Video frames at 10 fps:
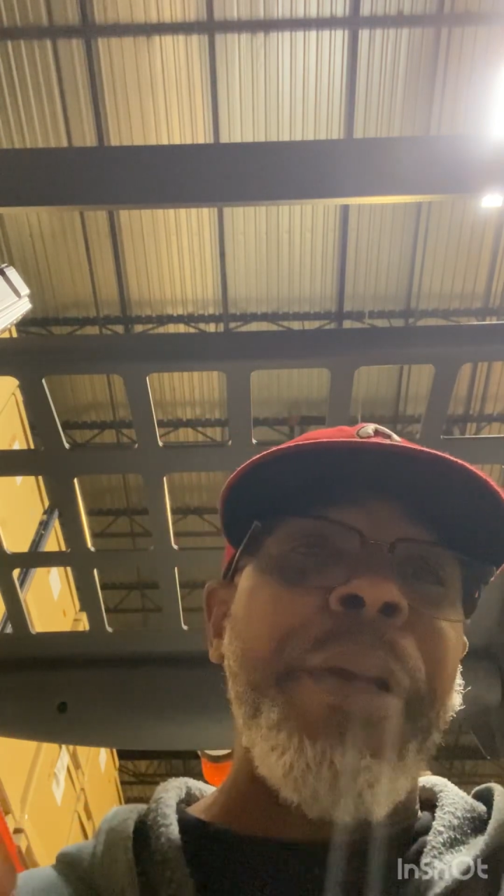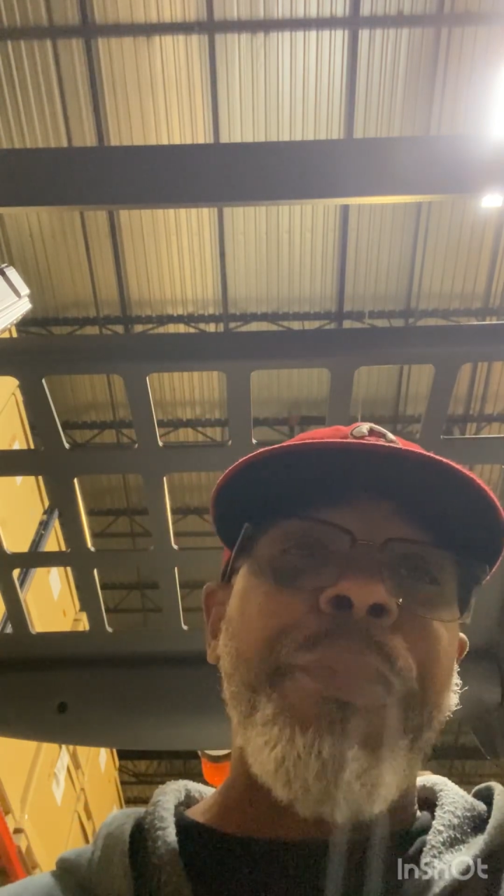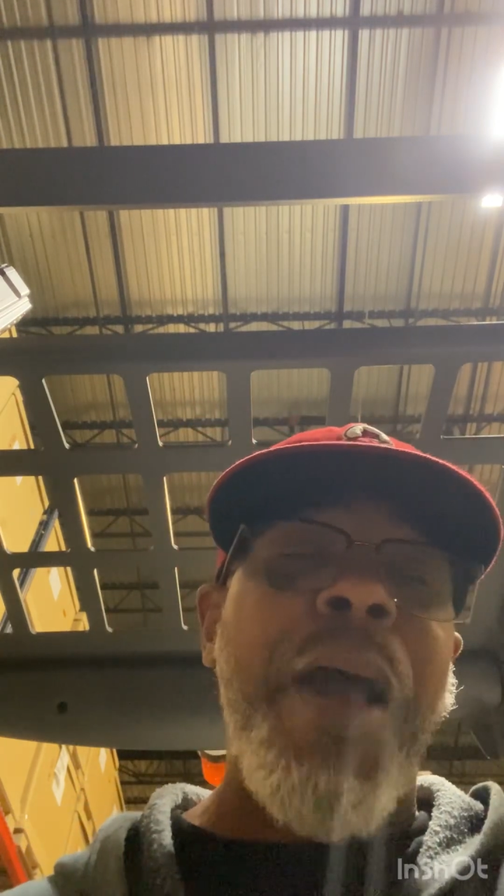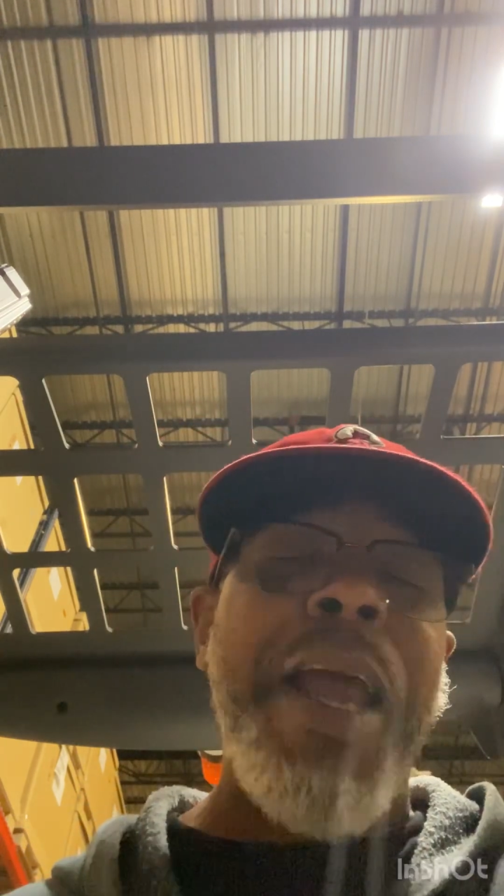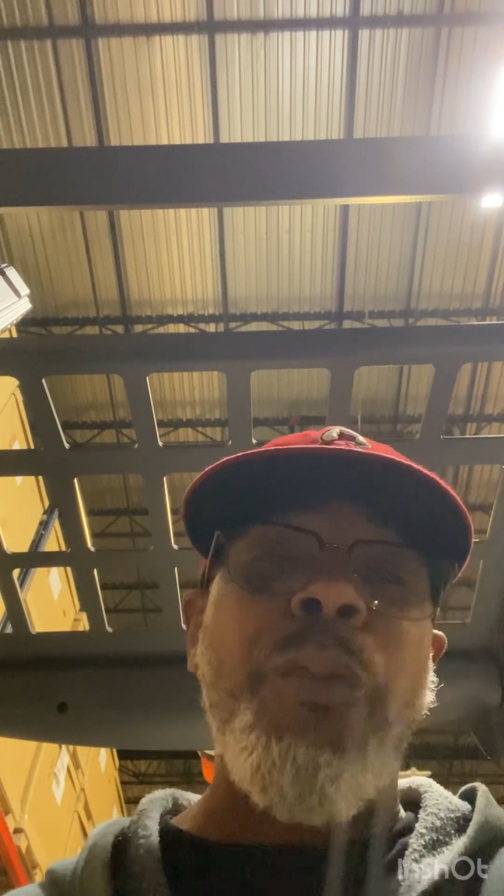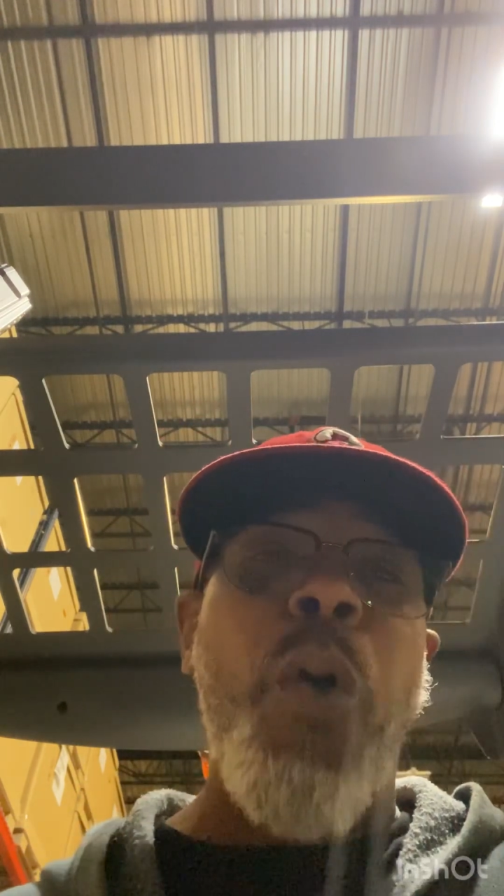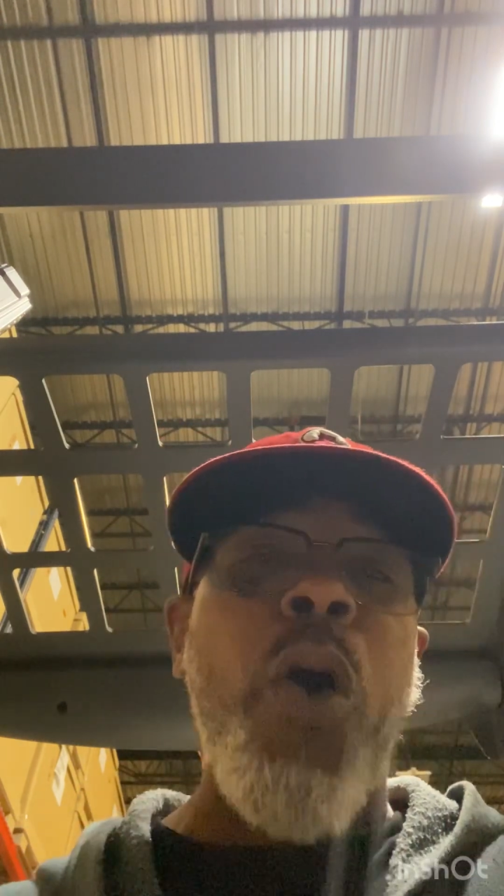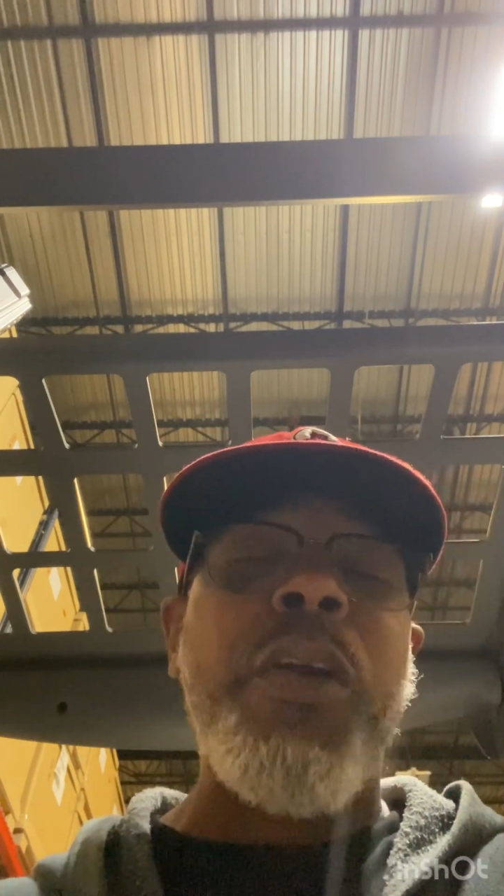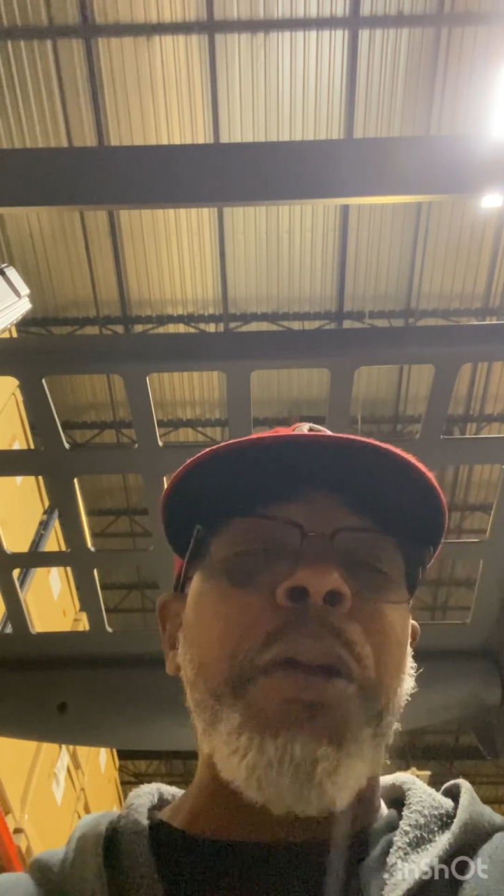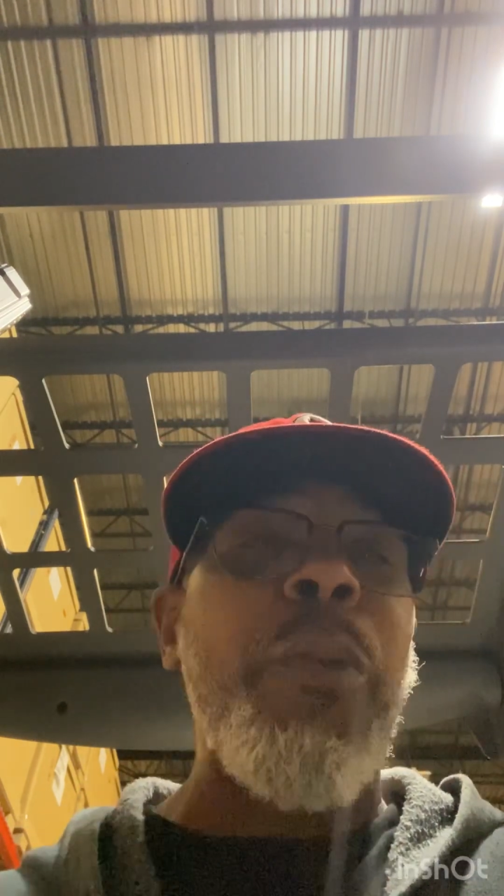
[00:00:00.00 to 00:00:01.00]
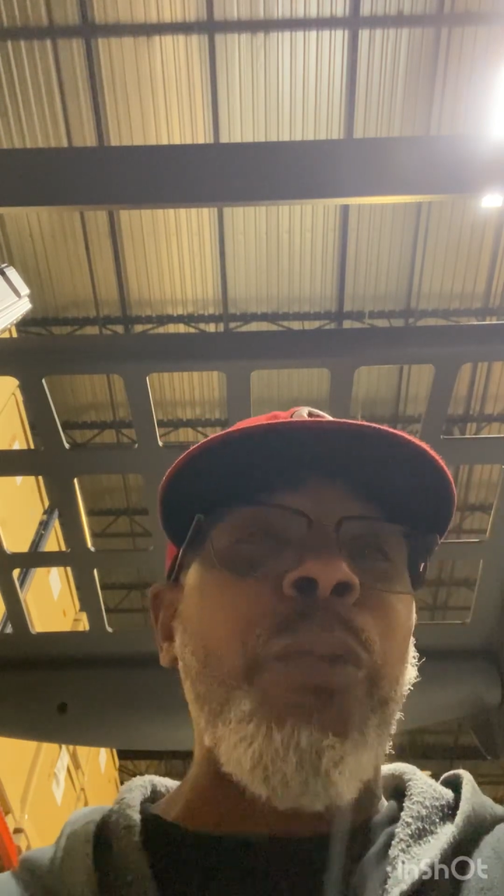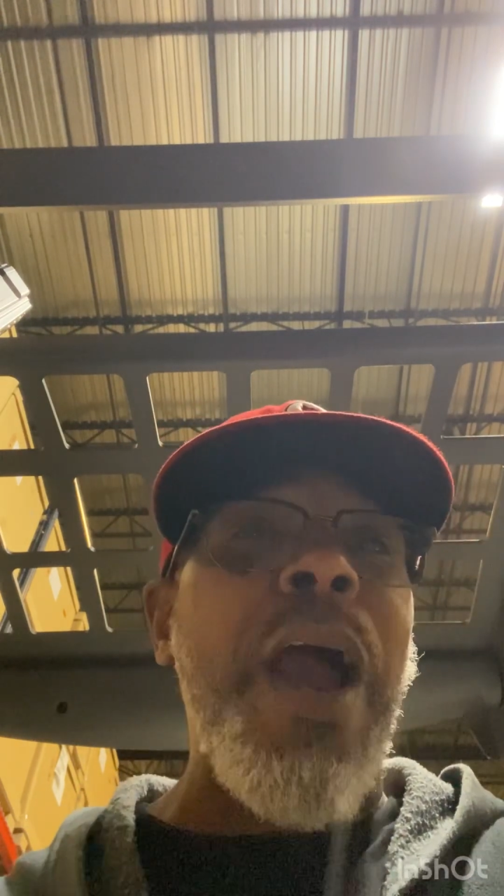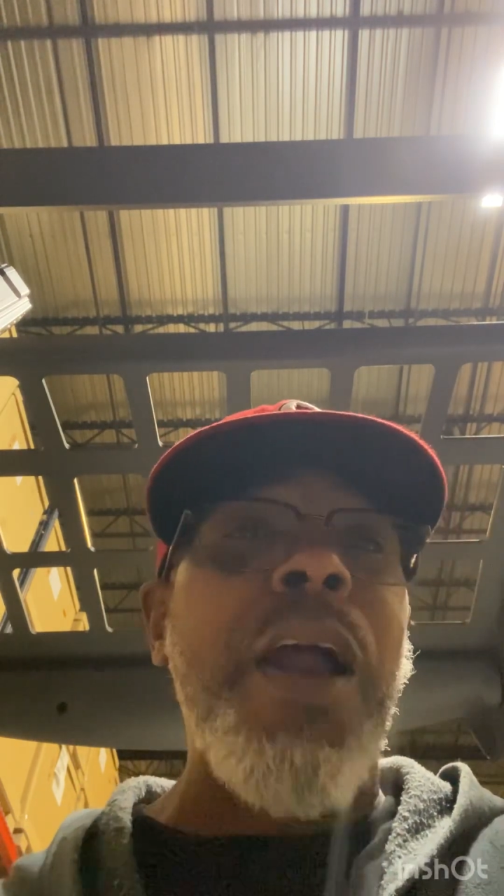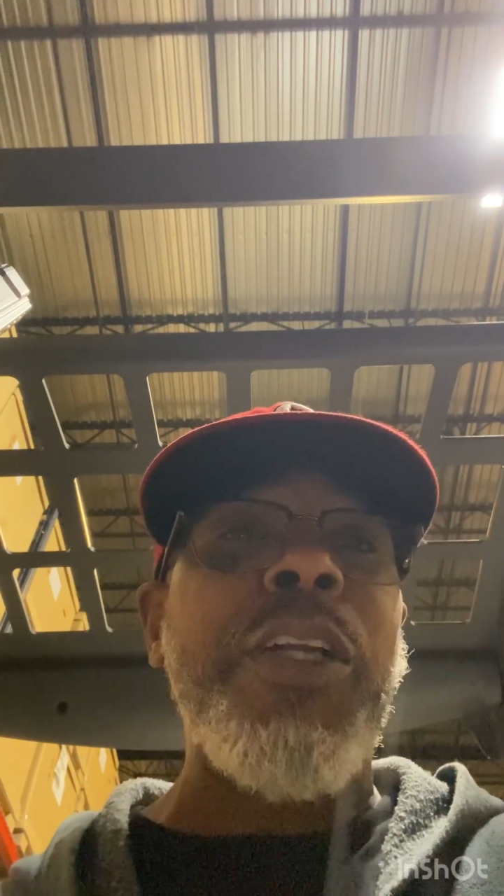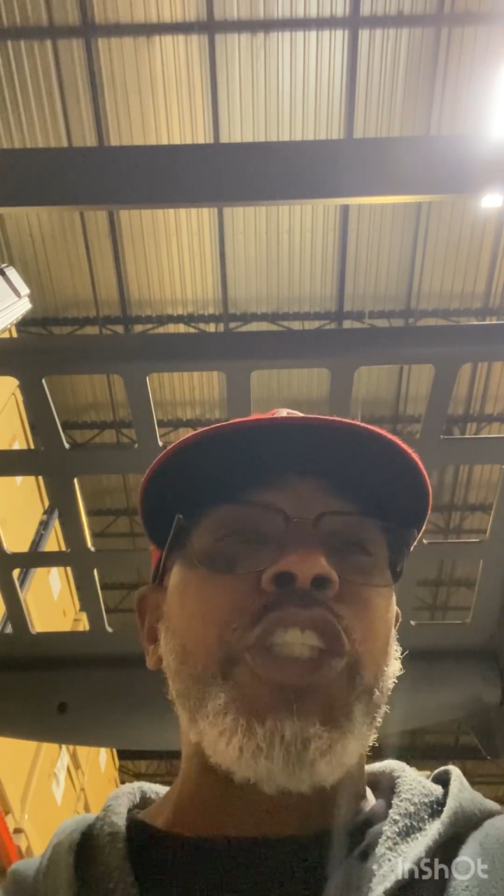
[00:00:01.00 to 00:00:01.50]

and probably walked him around and